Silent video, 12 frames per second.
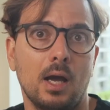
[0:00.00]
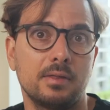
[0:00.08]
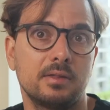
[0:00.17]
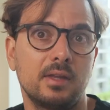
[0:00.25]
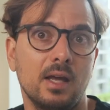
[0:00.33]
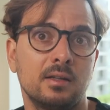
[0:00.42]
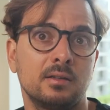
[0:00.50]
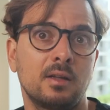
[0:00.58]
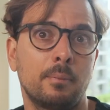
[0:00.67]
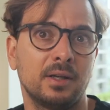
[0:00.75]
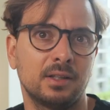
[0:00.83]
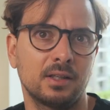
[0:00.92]
And then
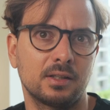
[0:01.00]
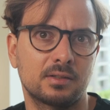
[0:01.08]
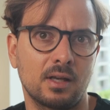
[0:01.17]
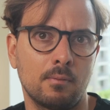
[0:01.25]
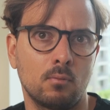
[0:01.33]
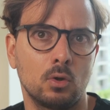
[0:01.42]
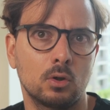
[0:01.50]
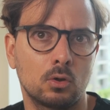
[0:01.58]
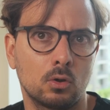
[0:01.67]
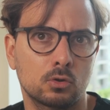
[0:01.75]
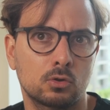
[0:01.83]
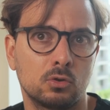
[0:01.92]
the practical exam will
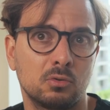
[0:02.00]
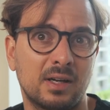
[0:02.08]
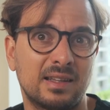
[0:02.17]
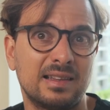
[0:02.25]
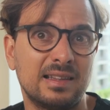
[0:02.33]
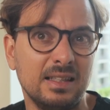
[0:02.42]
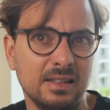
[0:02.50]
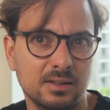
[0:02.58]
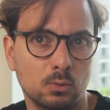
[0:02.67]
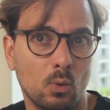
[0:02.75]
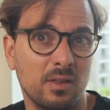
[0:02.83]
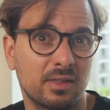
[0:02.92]
cost you at
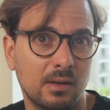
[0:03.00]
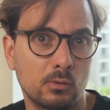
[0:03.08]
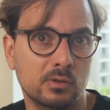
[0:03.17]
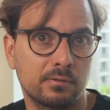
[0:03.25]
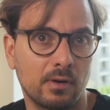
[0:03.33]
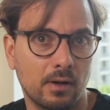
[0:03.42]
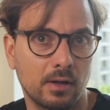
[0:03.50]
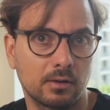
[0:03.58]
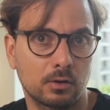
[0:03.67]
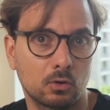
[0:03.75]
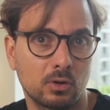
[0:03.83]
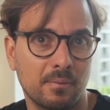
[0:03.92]
least
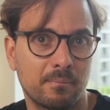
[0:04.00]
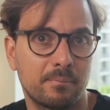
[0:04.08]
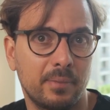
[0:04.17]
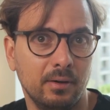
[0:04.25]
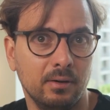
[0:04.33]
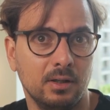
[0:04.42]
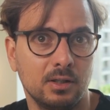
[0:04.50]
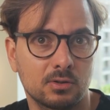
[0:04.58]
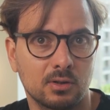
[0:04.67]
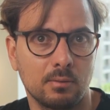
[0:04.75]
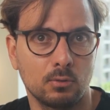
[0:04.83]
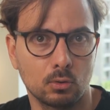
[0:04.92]
1,500 krona per
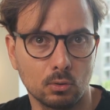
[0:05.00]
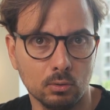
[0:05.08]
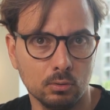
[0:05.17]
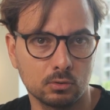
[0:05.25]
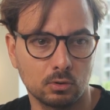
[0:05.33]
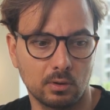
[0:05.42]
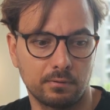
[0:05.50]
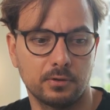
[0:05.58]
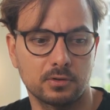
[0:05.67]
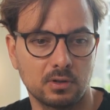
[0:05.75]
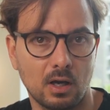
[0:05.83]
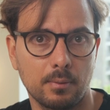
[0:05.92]
each time you do. So the
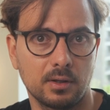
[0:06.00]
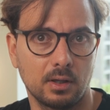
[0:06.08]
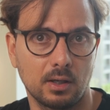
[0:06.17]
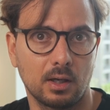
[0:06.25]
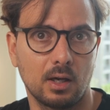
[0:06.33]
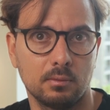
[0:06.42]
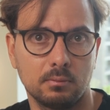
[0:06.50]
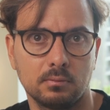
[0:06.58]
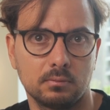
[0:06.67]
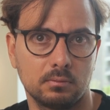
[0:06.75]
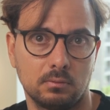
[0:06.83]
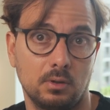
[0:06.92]
first time, and then again,
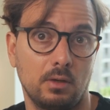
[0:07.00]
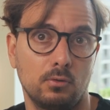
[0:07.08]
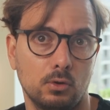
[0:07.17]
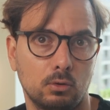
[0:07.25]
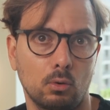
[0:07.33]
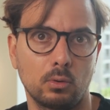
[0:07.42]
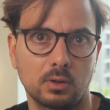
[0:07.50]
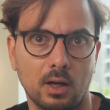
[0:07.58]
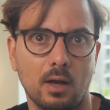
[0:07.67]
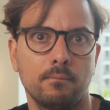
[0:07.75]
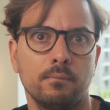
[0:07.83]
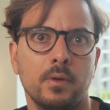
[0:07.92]
if you need to do it
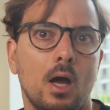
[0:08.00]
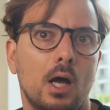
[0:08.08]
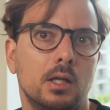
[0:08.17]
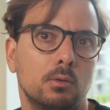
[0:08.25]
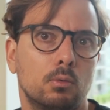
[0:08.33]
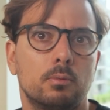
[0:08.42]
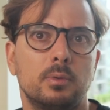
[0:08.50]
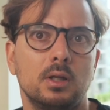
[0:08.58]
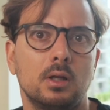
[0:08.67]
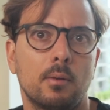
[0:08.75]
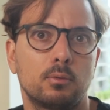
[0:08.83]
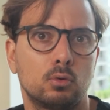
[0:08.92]
again, and it will
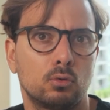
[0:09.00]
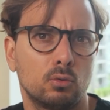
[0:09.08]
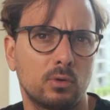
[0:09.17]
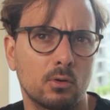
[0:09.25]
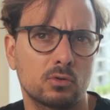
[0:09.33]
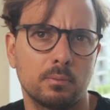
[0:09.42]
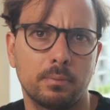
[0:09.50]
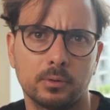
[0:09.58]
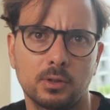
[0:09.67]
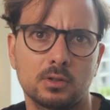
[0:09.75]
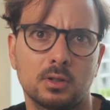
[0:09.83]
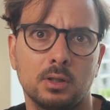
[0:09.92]
be up to 2,000
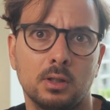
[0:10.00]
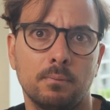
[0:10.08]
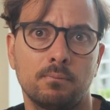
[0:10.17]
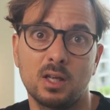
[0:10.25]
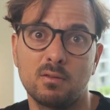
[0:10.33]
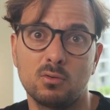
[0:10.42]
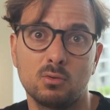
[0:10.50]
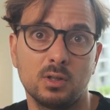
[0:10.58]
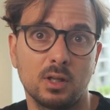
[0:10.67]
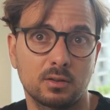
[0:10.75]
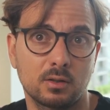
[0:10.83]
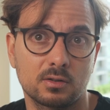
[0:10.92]
potentially if you
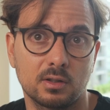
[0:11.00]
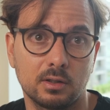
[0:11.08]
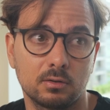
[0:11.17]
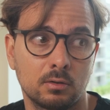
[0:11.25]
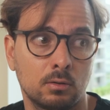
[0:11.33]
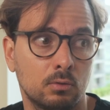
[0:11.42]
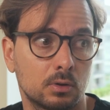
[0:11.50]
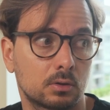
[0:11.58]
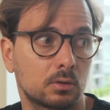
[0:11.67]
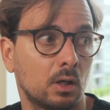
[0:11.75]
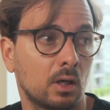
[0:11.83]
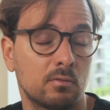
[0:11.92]
need a translator,
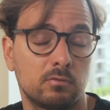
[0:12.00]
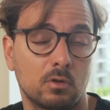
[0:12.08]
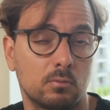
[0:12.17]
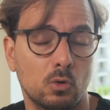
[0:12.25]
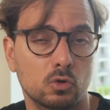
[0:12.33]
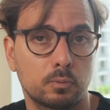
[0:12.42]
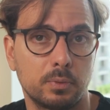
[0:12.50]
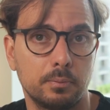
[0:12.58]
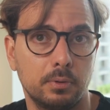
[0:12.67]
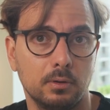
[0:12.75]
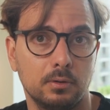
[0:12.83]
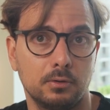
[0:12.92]
which again for most
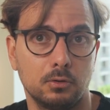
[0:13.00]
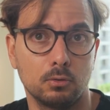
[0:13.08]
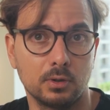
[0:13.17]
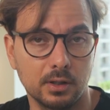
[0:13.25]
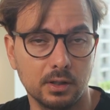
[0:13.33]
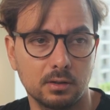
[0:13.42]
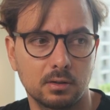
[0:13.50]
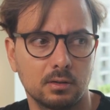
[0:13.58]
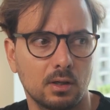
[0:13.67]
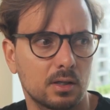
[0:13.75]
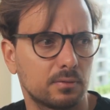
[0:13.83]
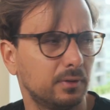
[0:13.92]
people you'll need.
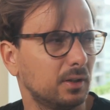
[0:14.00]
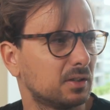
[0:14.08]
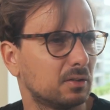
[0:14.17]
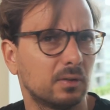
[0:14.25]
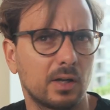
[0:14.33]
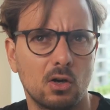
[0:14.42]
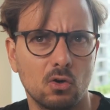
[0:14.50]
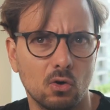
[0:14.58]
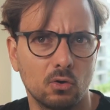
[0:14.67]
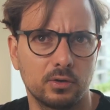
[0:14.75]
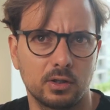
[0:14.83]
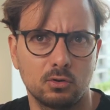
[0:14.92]
I think it's even a
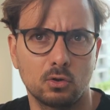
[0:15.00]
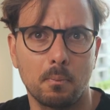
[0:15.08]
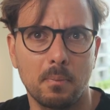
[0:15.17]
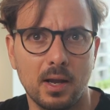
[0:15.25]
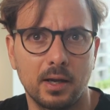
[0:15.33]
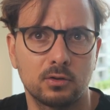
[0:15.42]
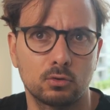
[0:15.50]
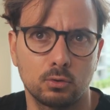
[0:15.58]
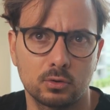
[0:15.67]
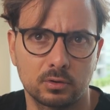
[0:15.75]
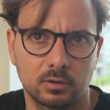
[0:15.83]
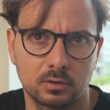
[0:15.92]
law that you're obliged to
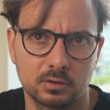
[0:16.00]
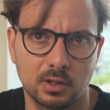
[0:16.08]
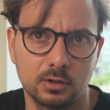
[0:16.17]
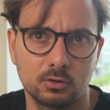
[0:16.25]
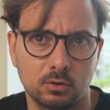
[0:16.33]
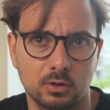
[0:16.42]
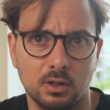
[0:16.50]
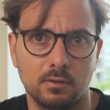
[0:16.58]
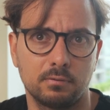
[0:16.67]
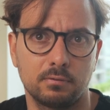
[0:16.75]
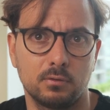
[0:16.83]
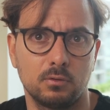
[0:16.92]
use a translator
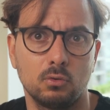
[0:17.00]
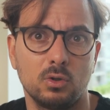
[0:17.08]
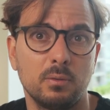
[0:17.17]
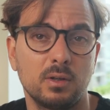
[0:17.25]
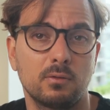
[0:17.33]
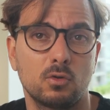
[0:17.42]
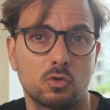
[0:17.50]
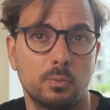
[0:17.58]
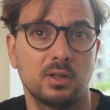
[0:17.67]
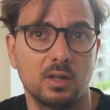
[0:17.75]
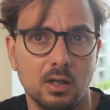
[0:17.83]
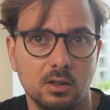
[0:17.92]
even if you
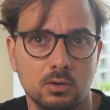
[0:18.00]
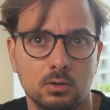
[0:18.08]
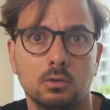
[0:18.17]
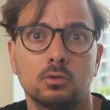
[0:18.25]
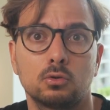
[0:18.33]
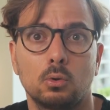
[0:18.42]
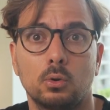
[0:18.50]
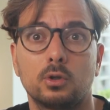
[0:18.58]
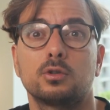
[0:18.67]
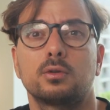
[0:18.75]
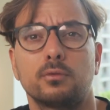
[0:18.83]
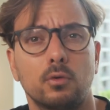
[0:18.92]
speak Danish, so long
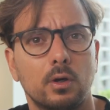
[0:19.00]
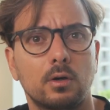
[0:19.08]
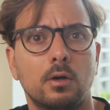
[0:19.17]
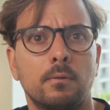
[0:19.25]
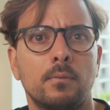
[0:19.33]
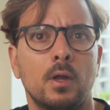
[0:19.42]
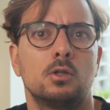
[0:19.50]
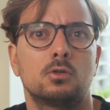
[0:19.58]
as you're a foreigner.